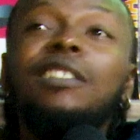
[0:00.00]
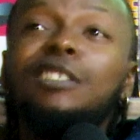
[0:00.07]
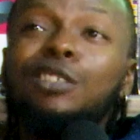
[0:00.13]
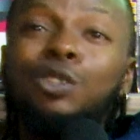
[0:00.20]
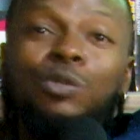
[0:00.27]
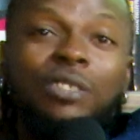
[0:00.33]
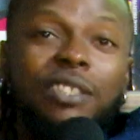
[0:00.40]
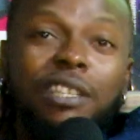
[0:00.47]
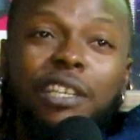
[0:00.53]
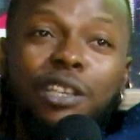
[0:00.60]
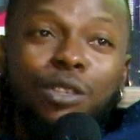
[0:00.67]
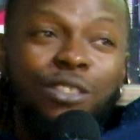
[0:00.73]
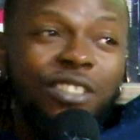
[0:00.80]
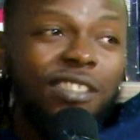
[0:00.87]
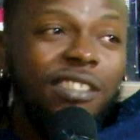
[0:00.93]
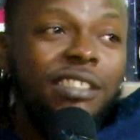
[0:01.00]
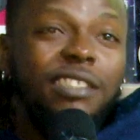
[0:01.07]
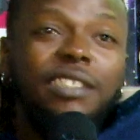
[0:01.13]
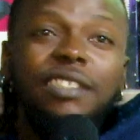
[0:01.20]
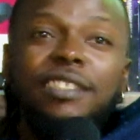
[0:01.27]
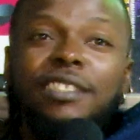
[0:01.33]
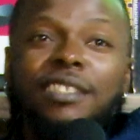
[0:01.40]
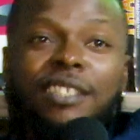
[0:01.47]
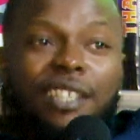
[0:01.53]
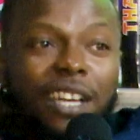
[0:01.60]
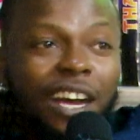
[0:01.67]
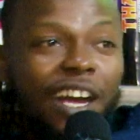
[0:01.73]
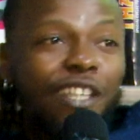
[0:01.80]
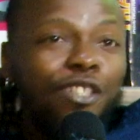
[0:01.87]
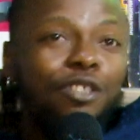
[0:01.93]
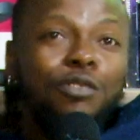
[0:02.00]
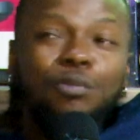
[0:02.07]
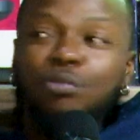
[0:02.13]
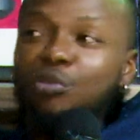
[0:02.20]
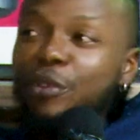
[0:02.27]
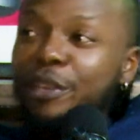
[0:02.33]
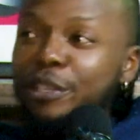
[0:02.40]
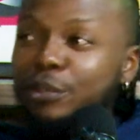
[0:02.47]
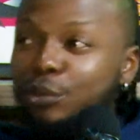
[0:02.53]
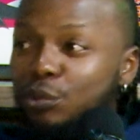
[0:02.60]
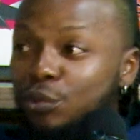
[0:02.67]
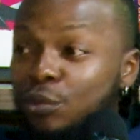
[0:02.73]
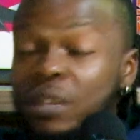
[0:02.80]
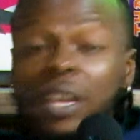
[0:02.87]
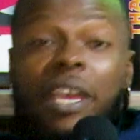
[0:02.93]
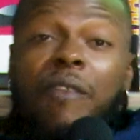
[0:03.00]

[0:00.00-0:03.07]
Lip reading: to go to Lagos to see how you could break through.